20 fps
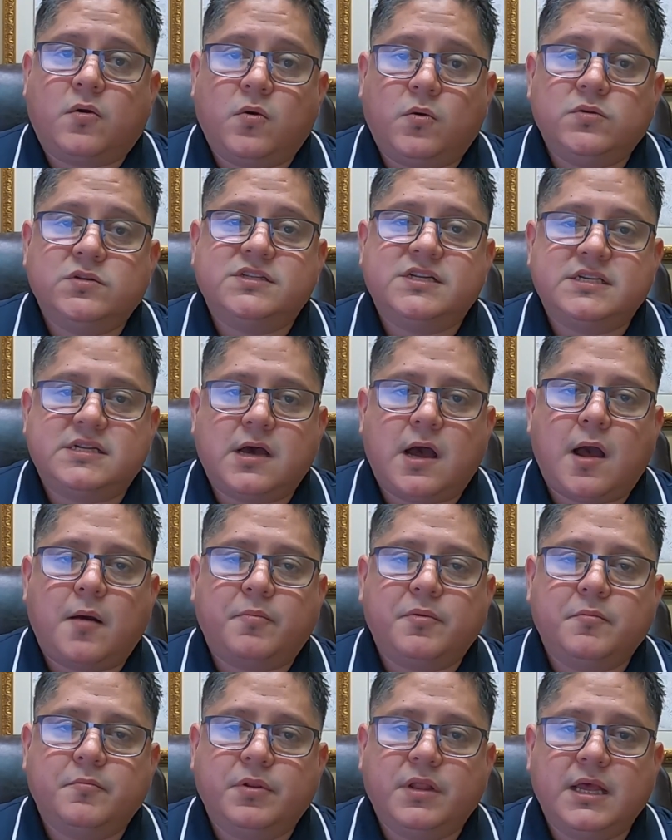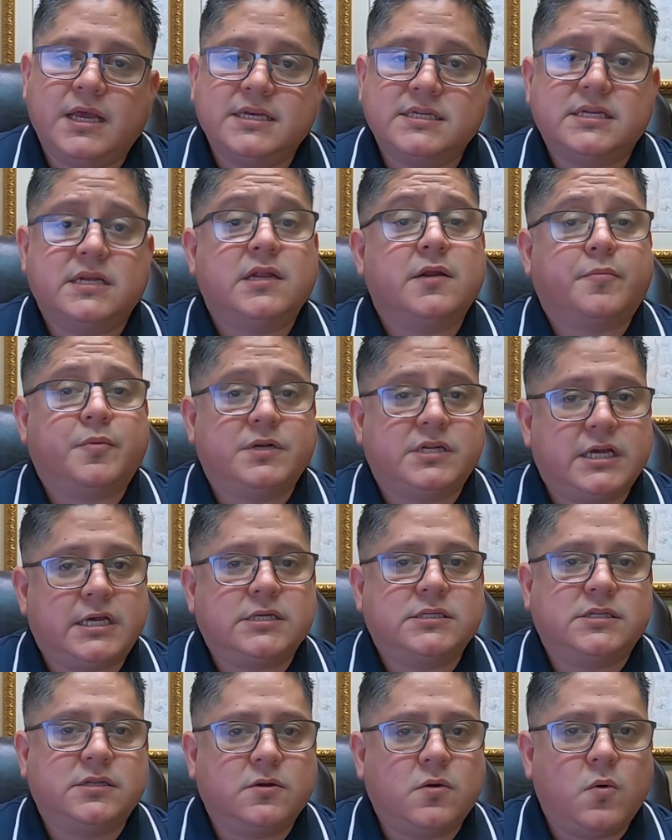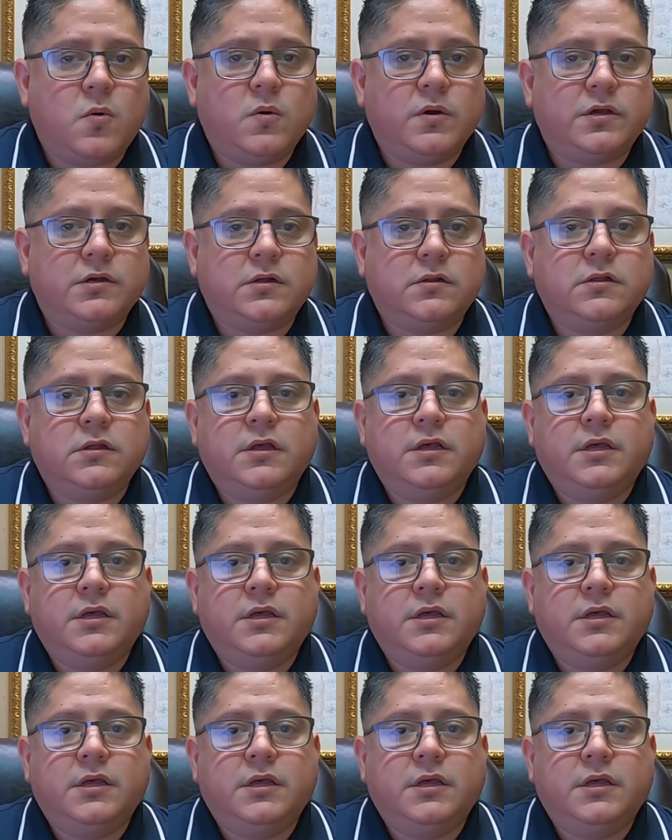holds the top in place, and it protects the coil.